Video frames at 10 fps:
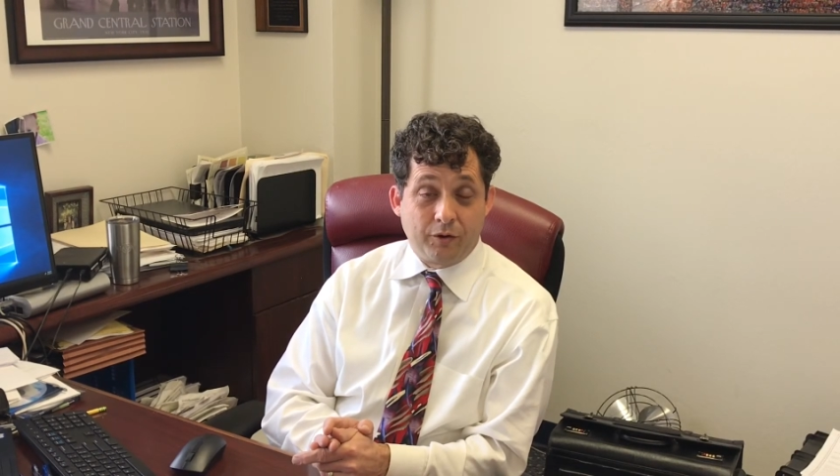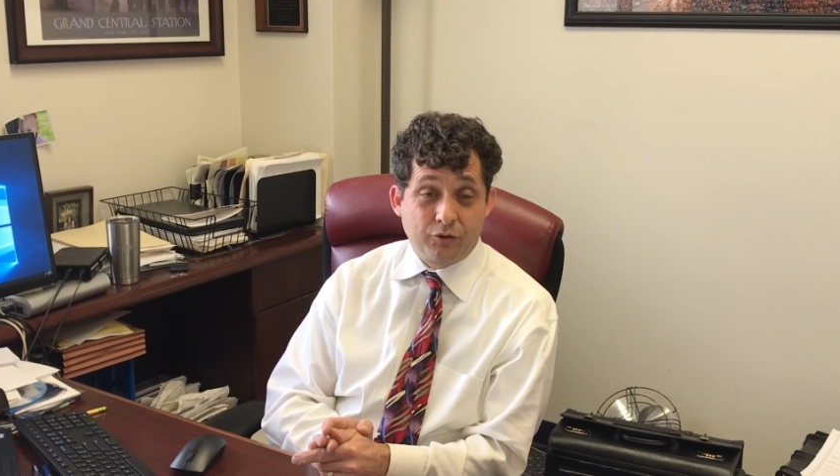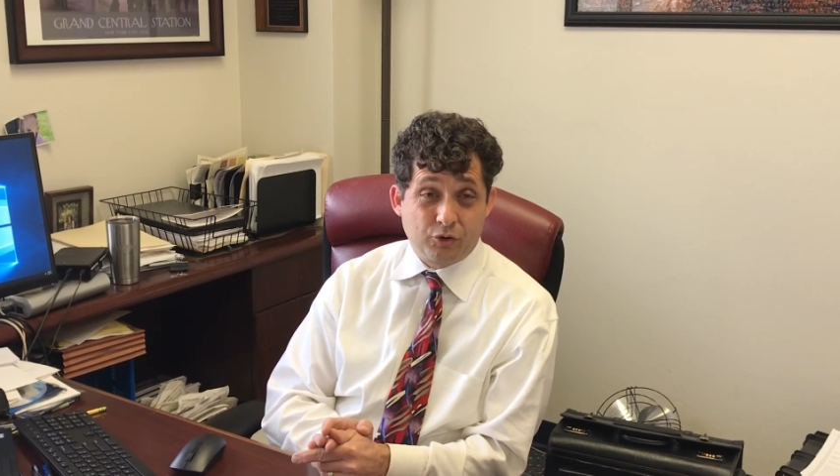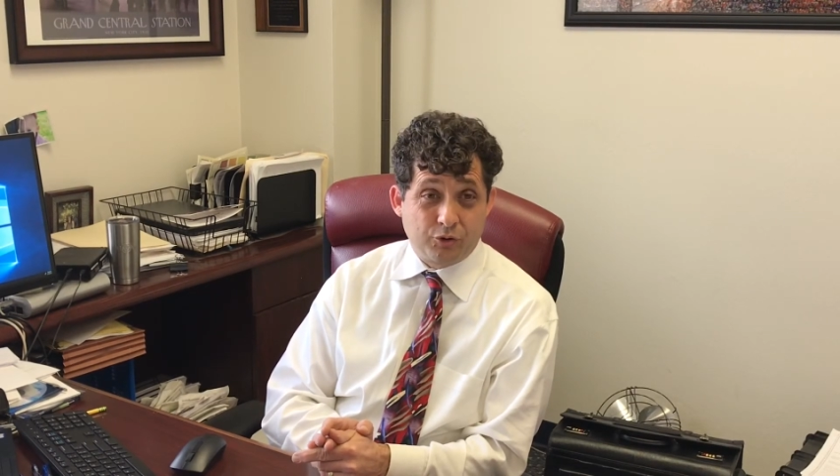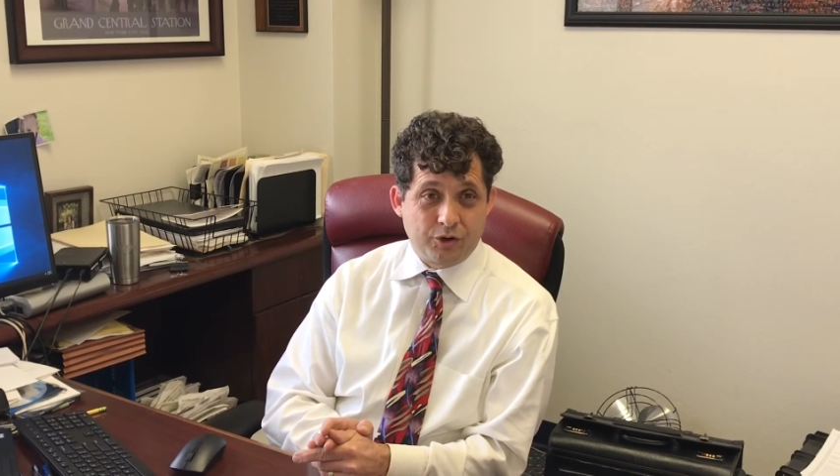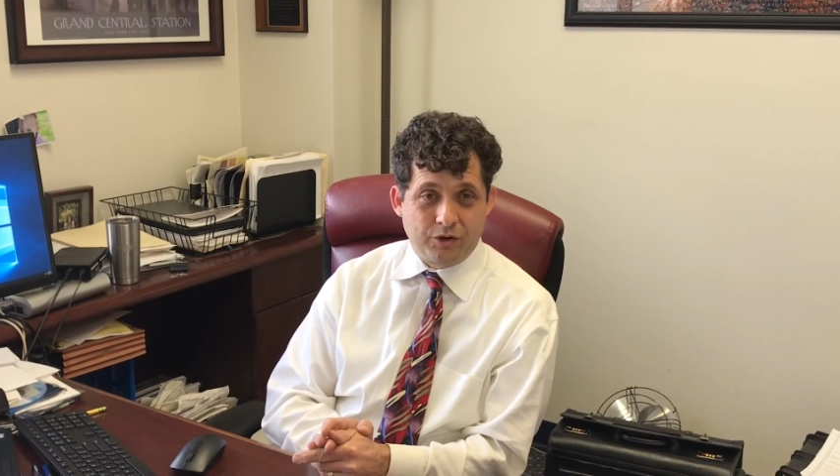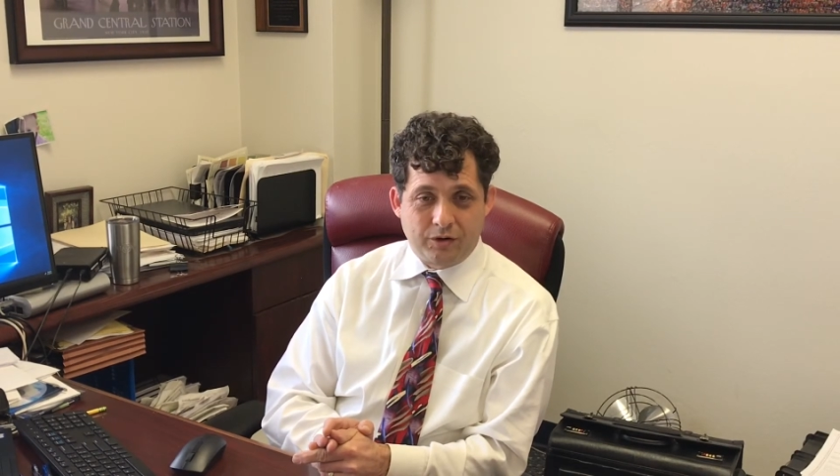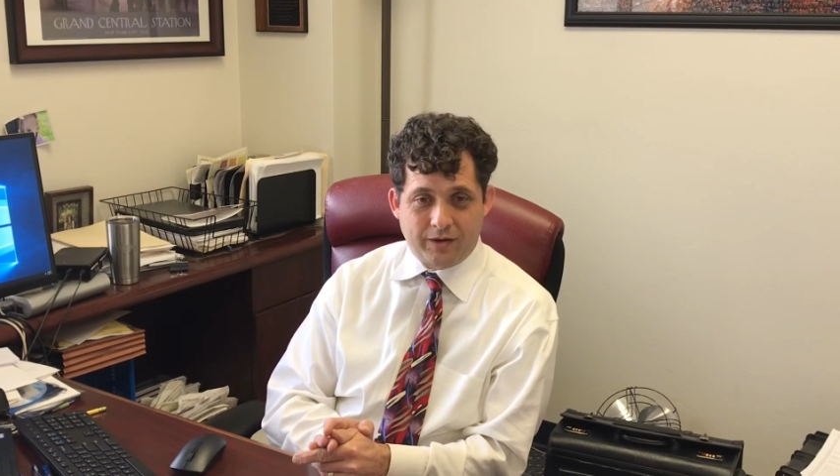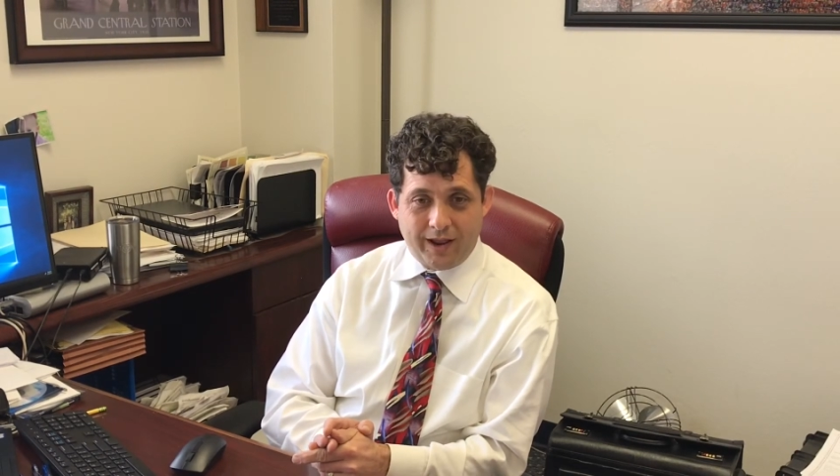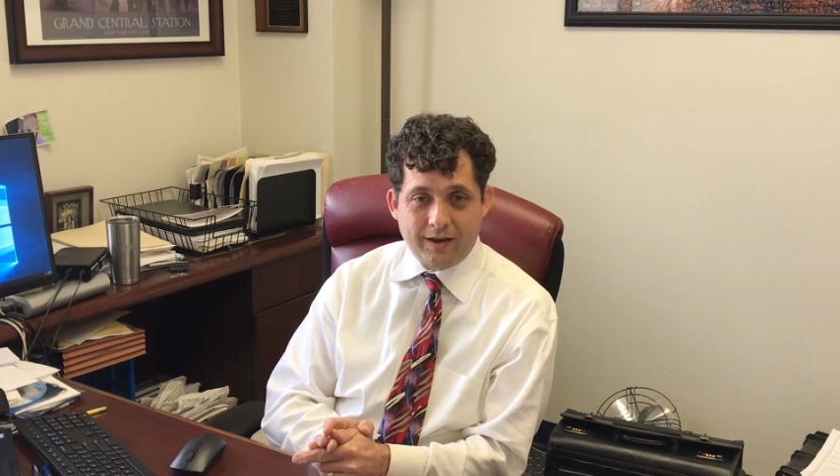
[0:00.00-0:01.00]
Those children
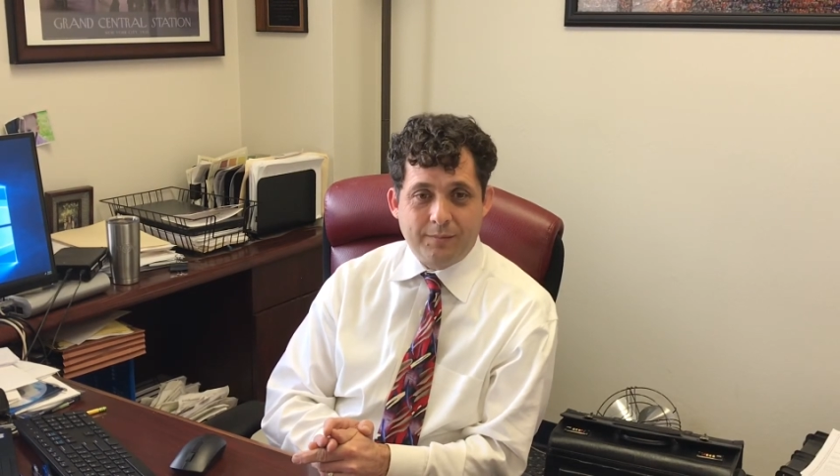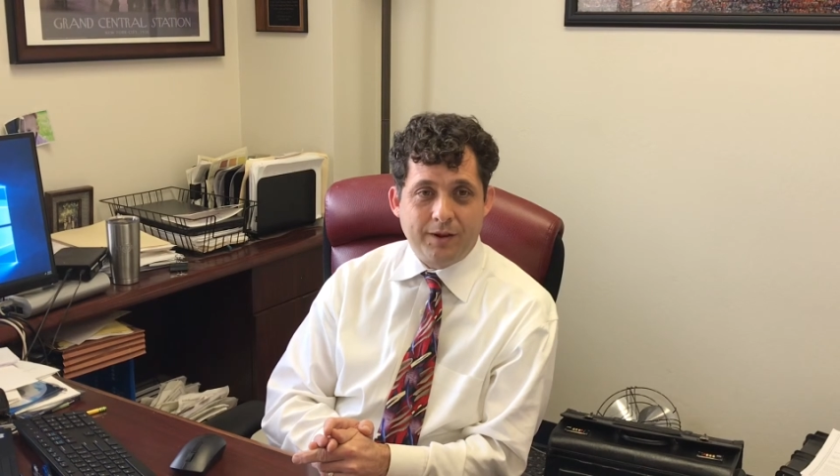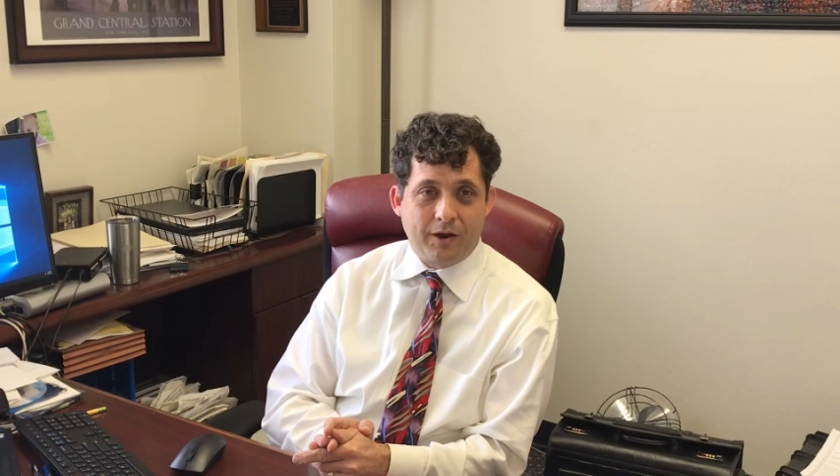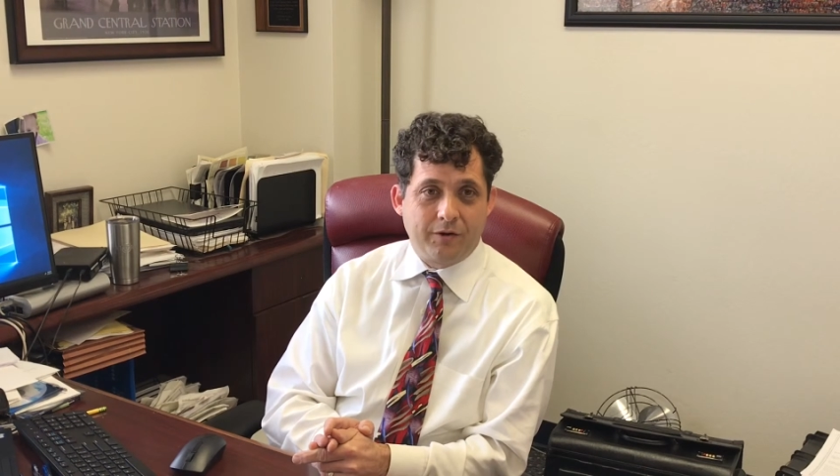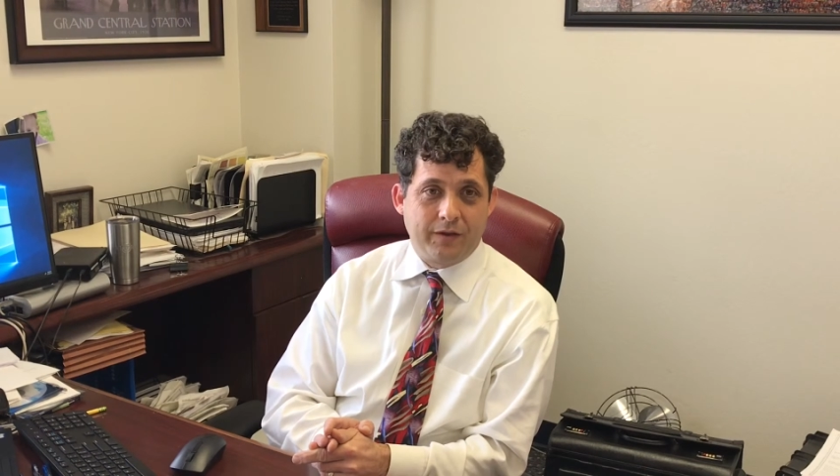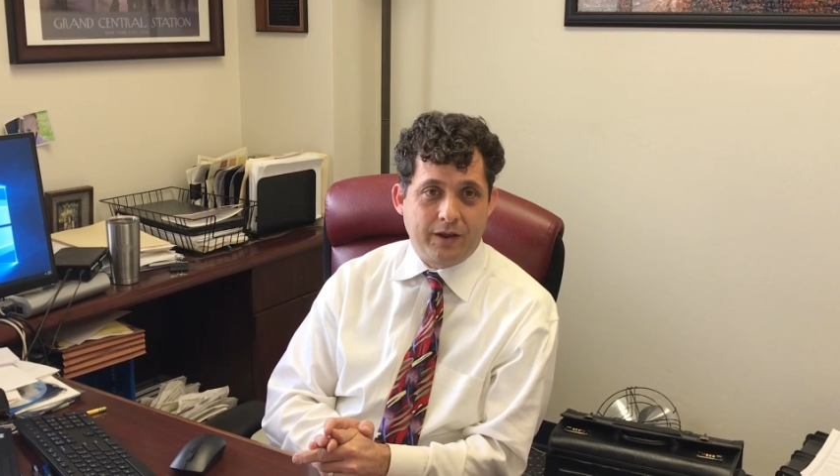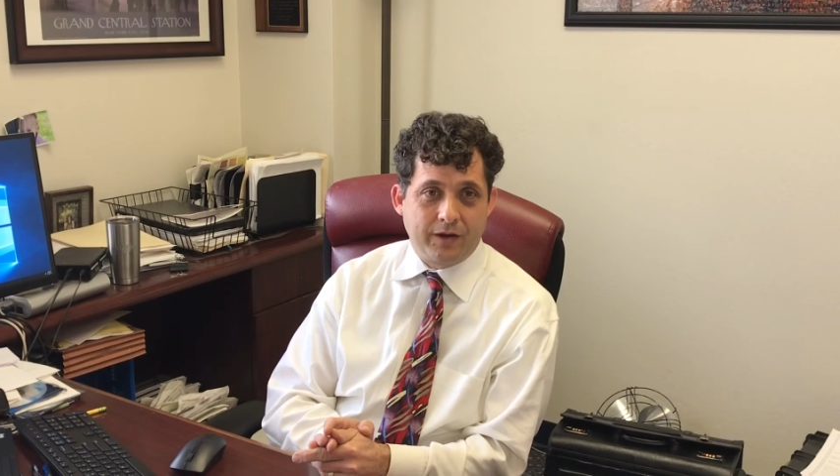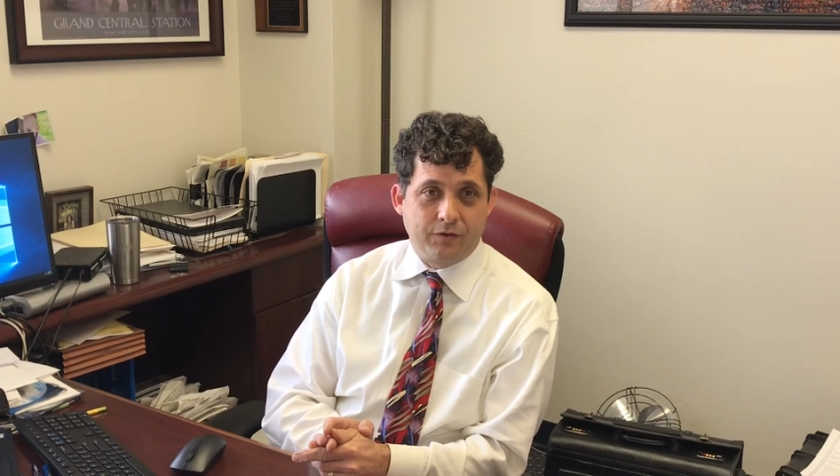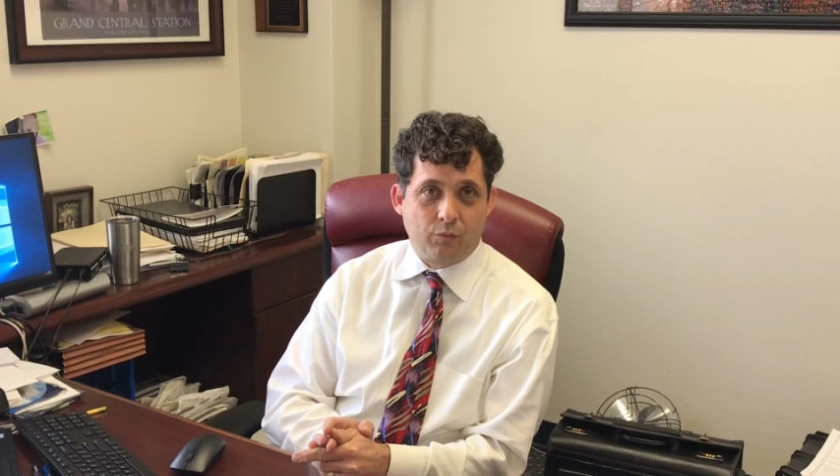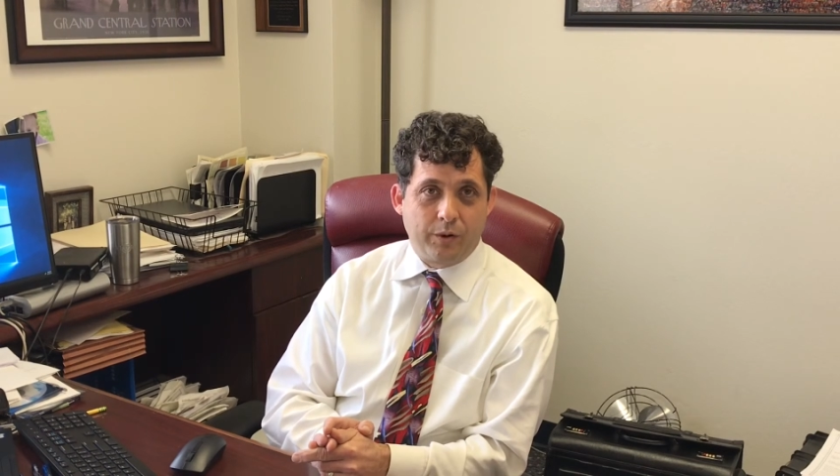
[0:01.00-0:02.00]
tend to be under the
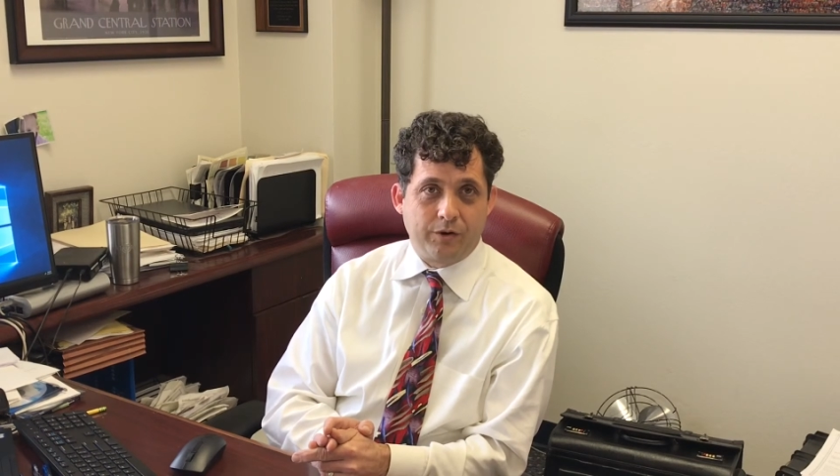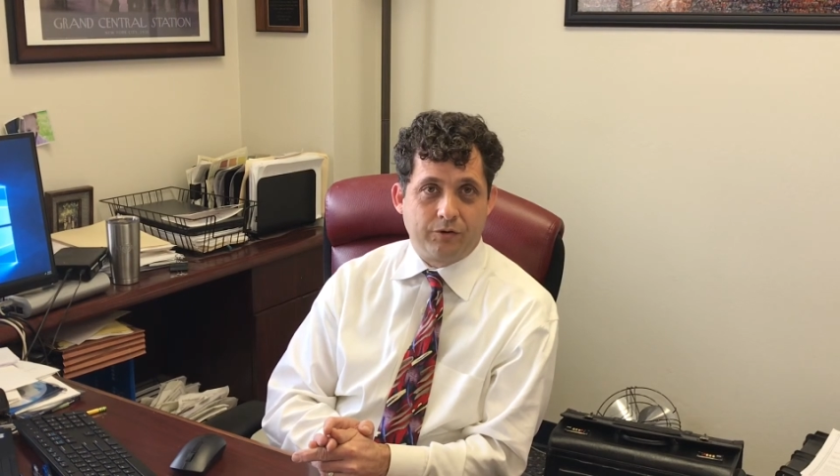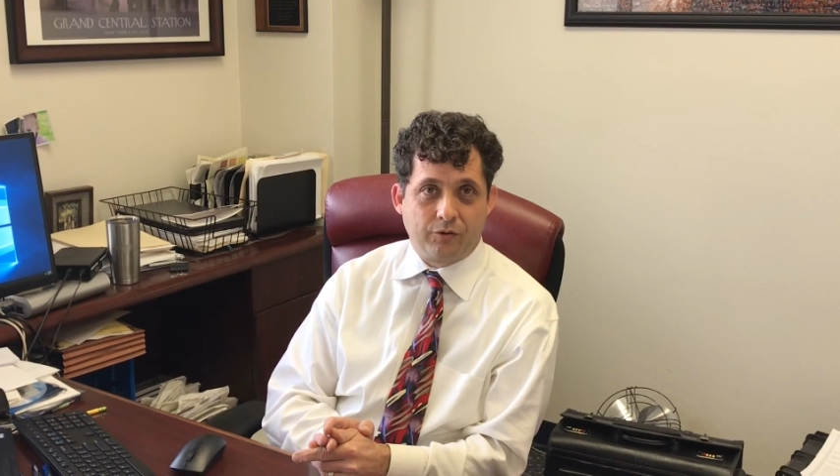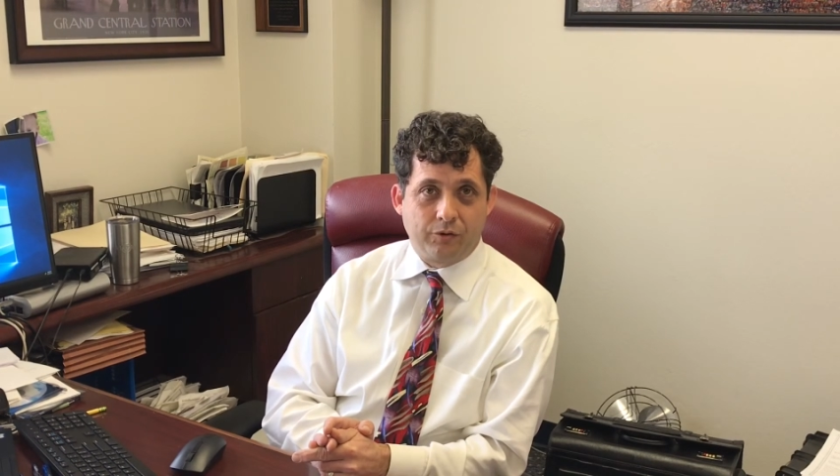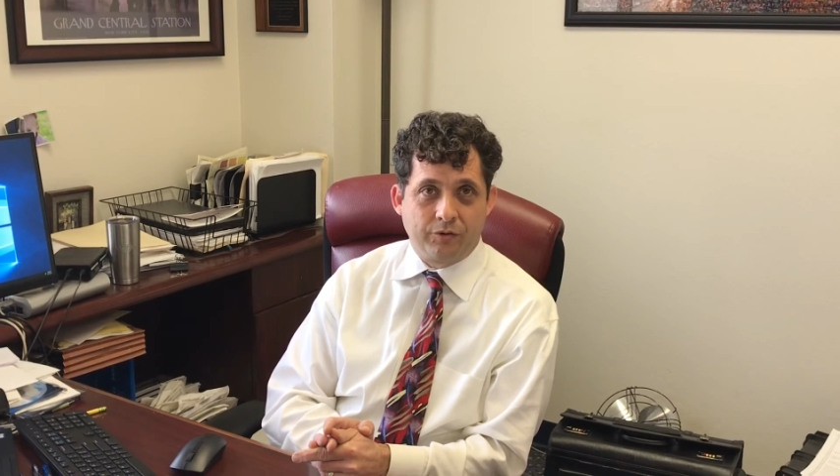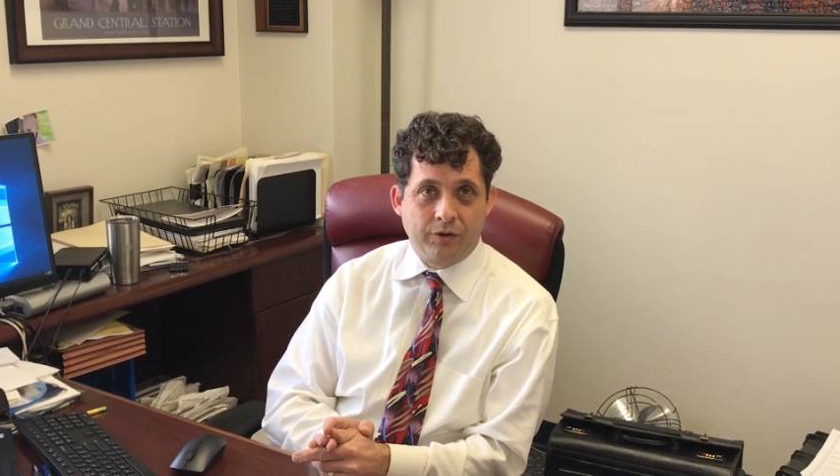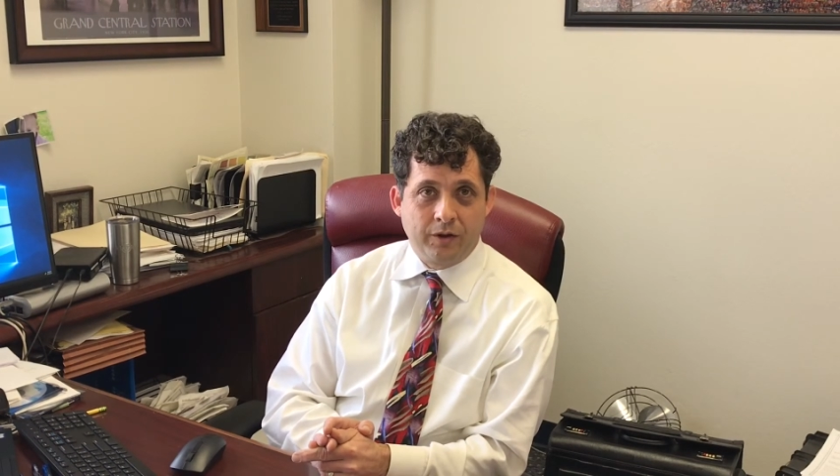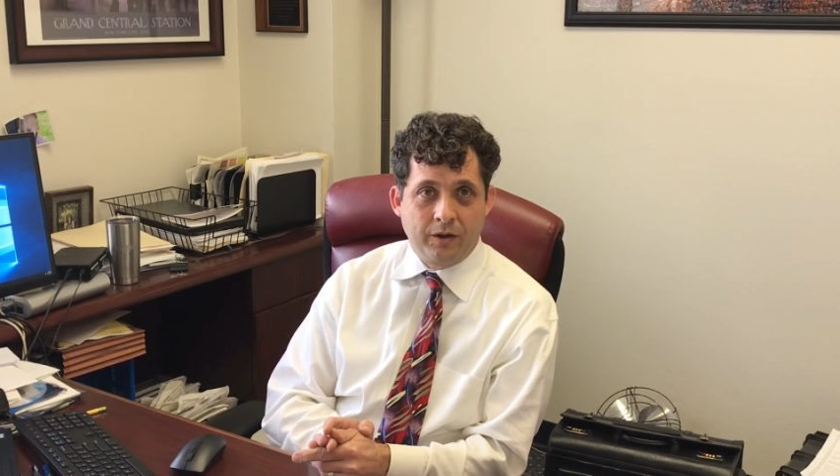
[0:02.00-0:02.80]
age of one years old.